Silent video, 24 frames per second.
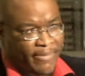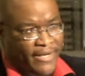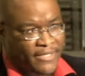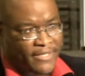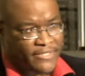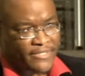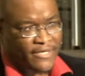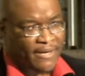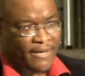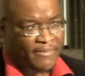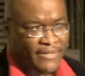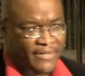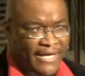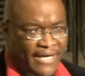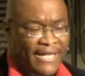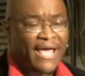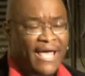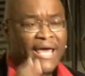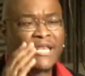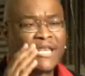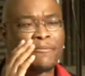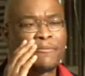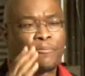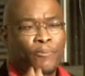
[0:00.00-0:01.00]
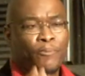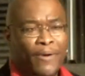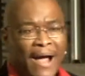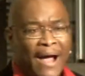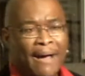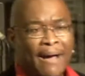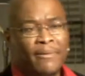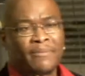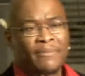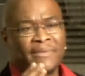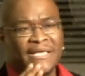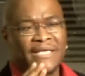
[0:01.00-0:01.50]
better job than that. The
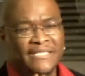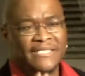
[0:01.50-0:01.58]
problem